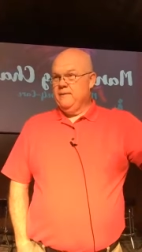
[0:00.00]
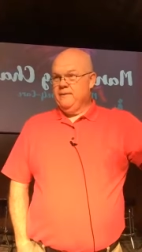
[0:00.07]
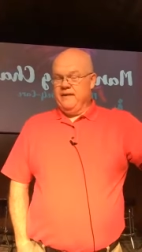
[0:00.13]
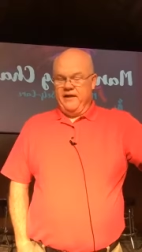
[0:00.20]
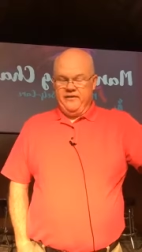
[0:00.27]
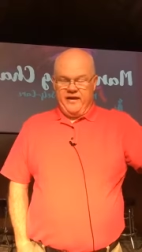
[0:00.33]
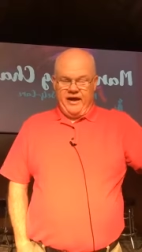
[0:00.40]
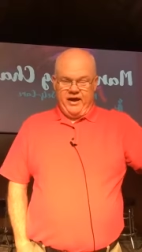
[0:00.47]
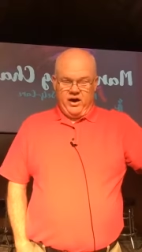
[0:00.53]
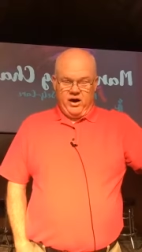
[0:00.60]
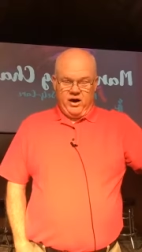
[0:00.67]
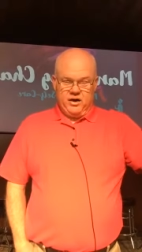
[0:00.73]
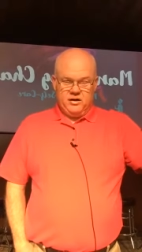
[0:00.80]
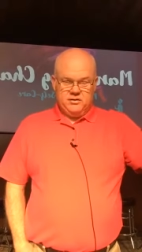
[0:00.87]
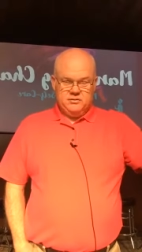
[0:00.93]
than they
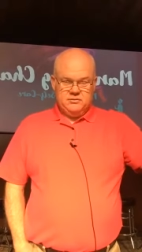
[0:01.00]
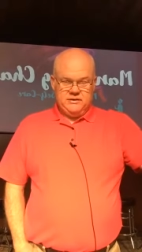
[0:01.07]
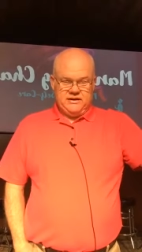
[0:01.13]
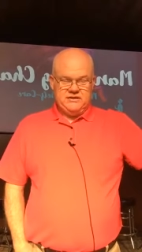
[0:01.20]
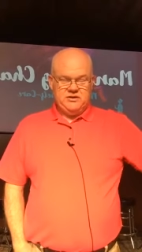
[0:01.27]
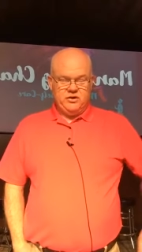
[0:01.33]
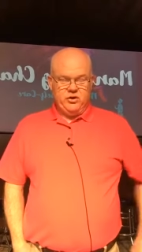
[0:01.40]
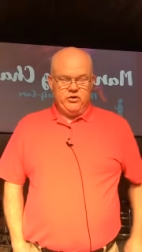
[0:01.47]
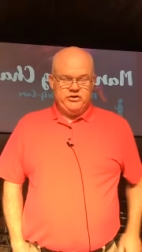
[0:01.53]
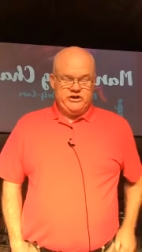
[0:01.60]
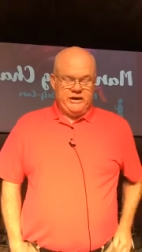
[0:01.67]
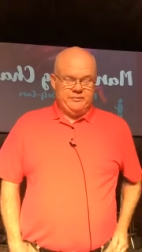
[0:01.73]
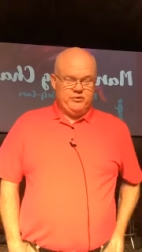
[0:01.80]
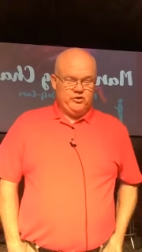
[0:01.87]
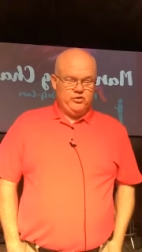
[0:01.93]
are. That's Luke
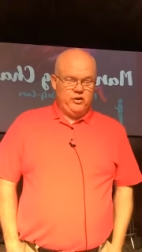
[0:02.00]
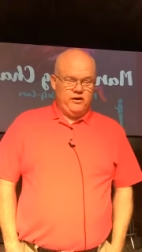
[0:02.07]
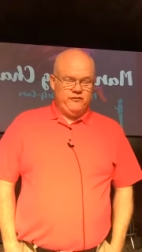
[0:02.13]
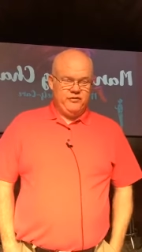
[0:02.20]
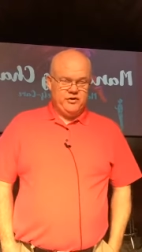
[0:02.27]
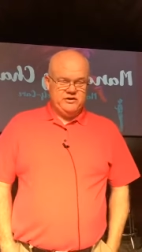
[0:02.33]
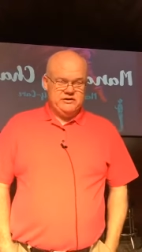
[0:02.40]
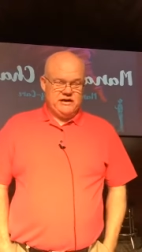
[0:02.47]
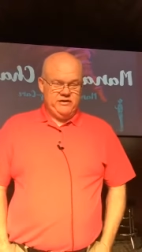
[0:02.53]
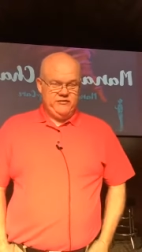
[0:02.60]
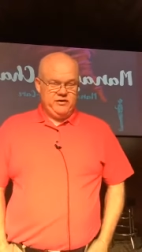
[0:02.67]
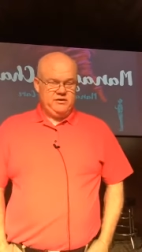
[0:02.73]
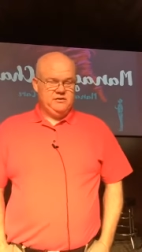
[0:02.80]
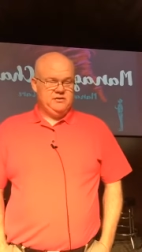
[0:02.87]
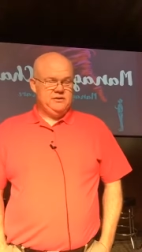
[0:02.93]
chapter 12, verse
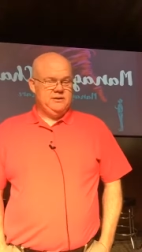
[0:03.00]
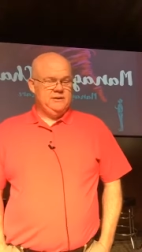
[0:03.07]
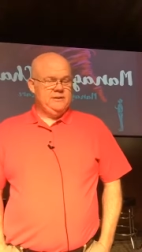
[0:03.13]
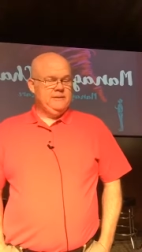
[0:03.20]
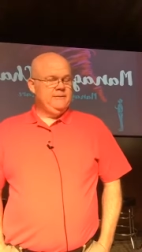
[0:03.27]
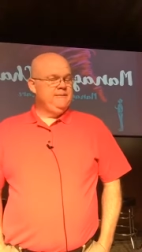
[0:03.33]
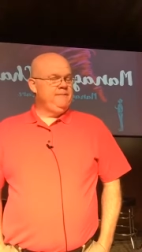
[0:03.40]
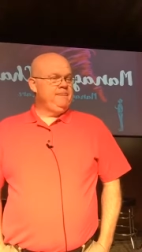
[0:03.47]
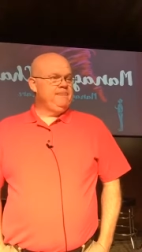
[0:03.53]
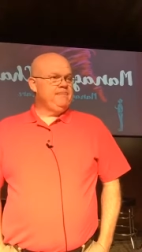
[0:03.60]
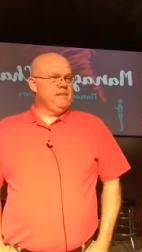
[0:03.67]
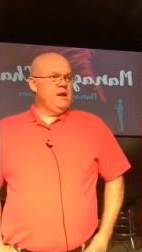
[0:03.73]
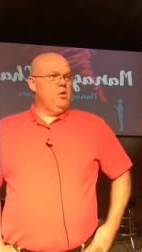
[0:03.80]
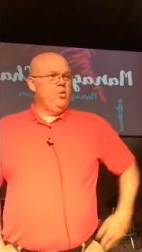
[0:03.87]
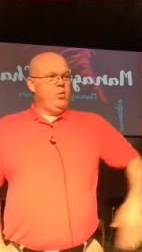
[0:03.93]
7.
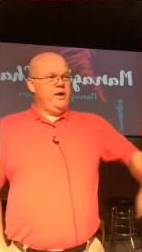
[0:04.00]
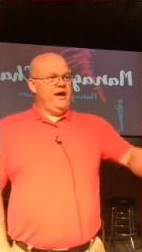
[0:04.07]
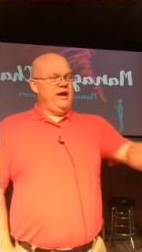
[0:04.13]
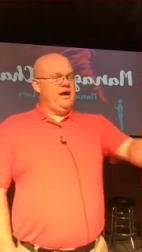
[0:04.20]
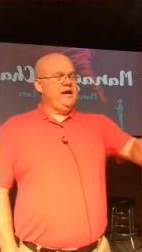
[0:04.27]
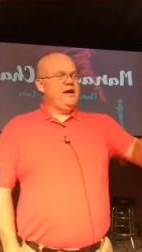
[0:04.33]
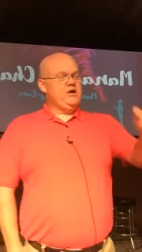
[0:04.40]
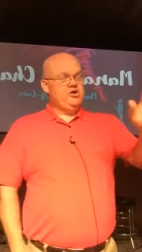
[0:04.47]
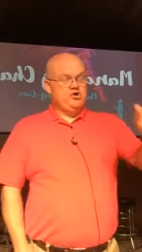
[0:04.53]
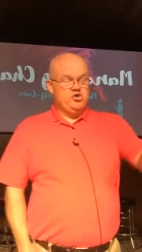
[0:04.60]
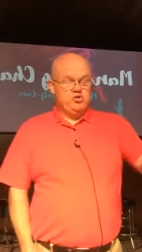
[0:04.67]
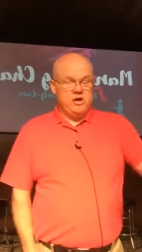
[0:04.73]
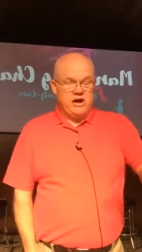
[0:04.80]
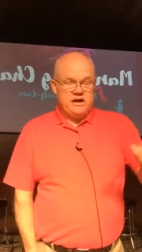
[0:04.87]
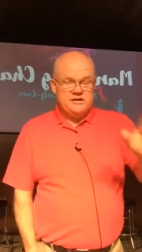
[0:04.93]
We can
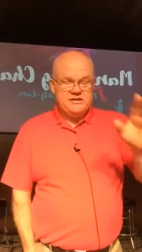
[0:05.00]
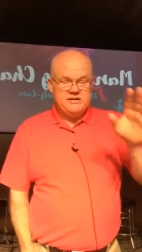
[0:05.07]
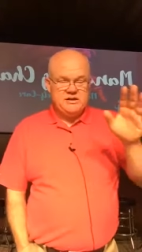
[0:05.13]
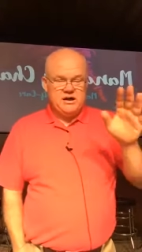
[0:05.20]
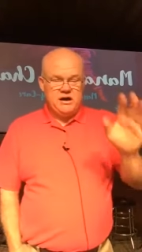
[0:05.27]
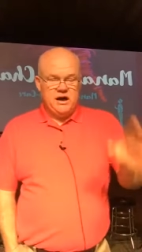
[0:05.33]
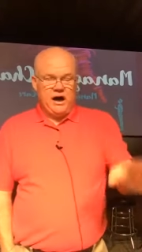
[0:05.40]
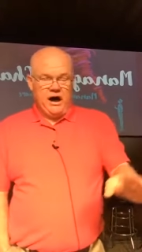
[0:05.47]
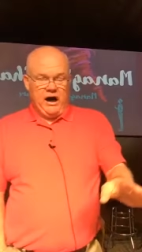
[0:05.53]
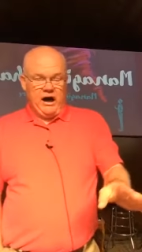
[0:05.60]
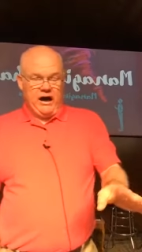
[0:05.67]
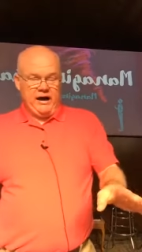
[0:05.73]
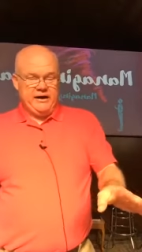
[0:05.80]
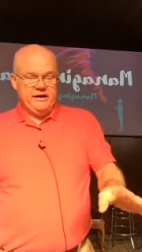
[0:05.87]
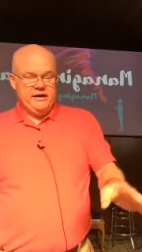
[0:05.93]
trust
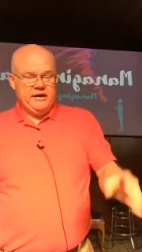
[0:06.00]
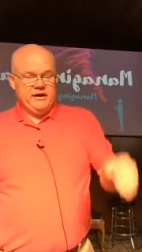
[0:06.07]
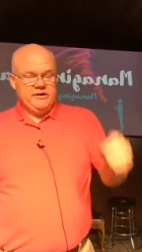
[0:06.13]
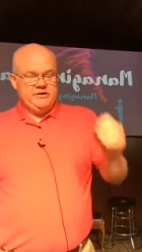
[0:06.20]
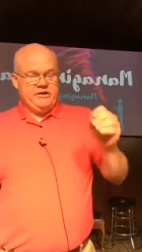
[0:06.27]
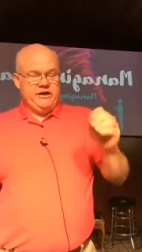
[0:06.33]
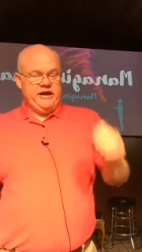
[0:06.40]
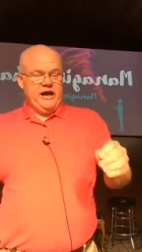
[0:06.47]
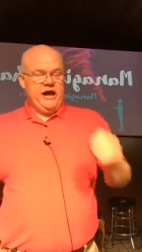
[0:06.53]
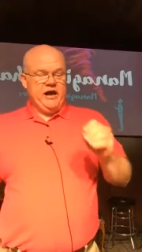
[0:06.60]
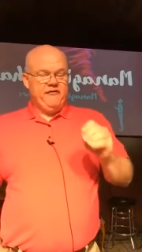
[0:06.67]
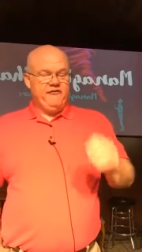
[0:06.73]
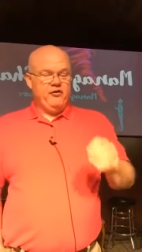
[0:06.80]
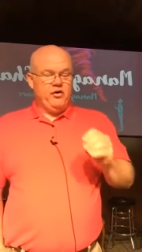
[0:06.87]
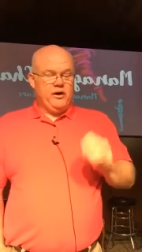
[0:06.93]
God to
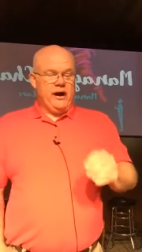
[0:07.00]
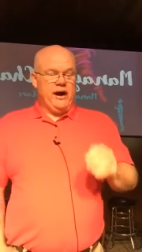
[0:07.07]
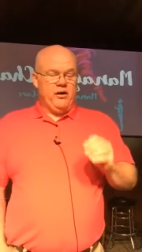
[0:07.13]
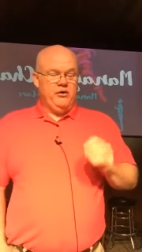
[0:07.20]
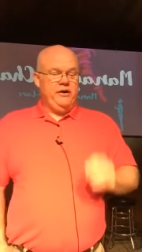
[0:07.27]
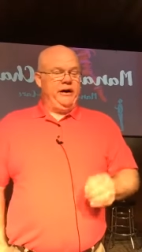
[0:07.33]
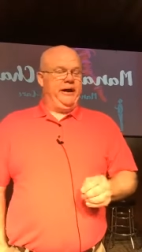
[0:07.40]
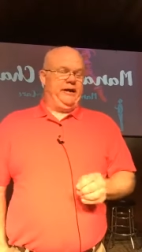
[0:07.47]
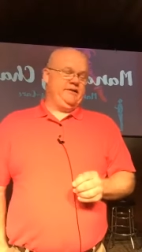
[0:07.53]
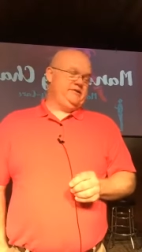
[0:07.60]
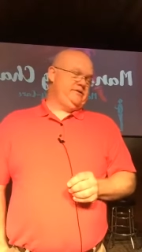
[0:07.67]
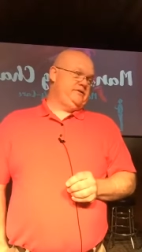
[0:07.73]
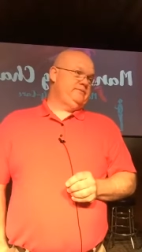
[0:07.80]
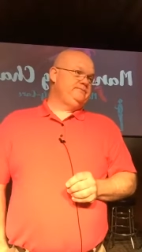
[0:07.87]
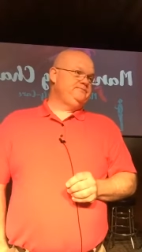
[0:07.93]
care for our
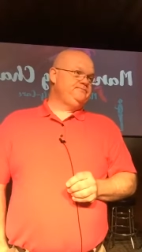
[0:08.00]
needs.